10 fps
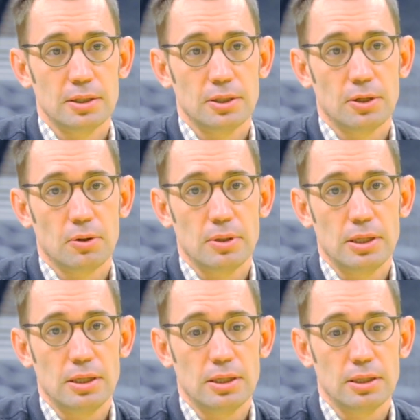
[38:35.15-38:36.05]
You know,
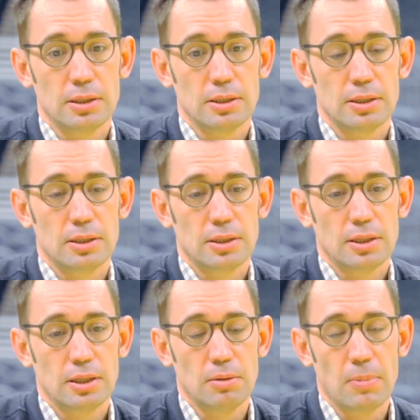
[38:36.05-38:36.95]
he,
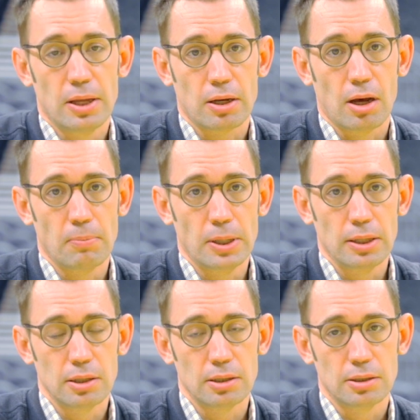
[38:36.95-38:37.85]
he made a
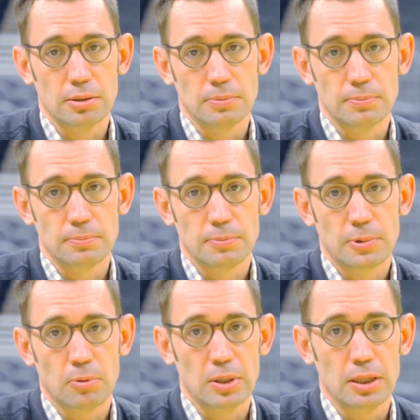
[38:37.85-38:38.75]
comment um,
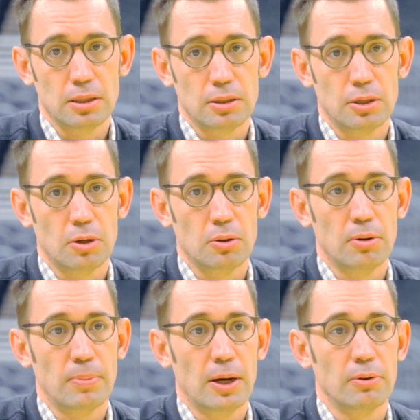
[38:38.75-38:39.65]
to me, you know,
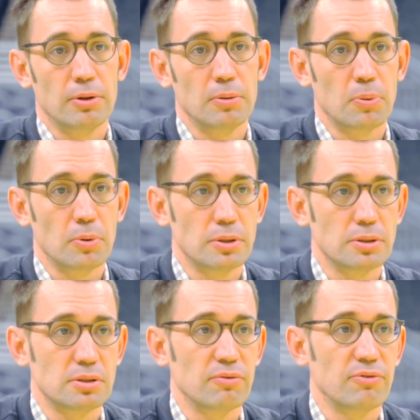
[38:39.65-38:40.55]
about the
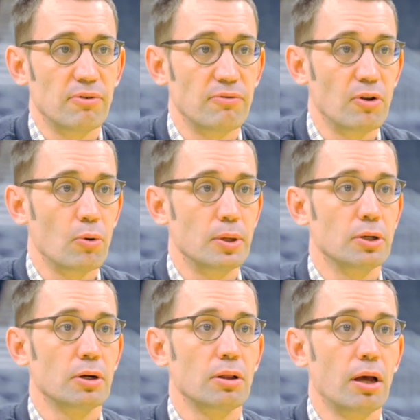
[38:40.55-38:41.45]
importance of, of knowing
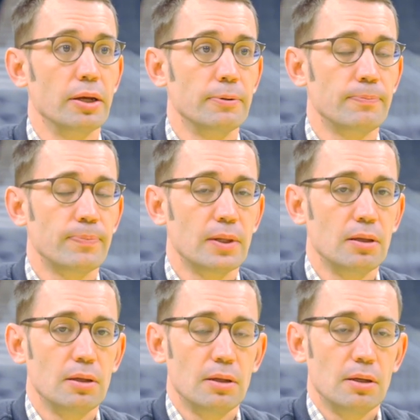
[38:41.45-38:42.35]
your client.
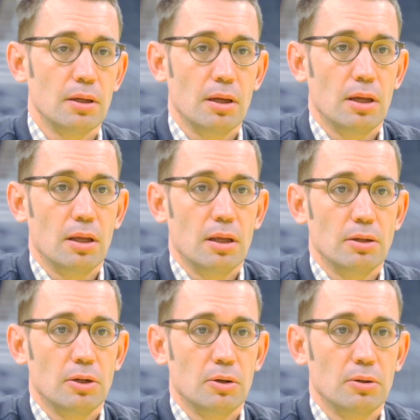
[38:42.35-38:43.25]

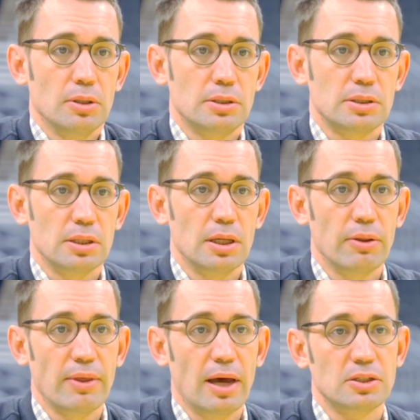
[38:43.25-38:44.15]
And, you know, it's,
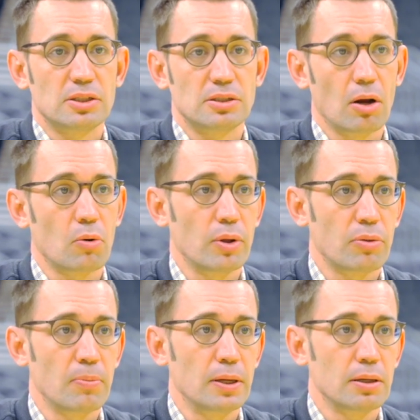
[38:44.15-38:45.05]
and that's stuck
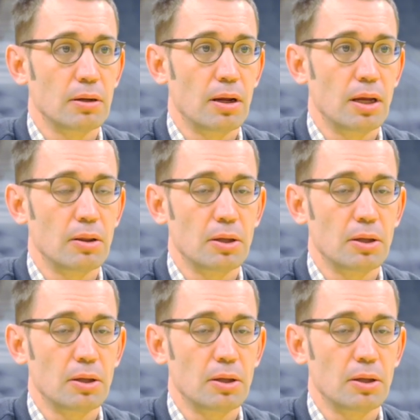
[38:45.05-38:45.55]
with me, right?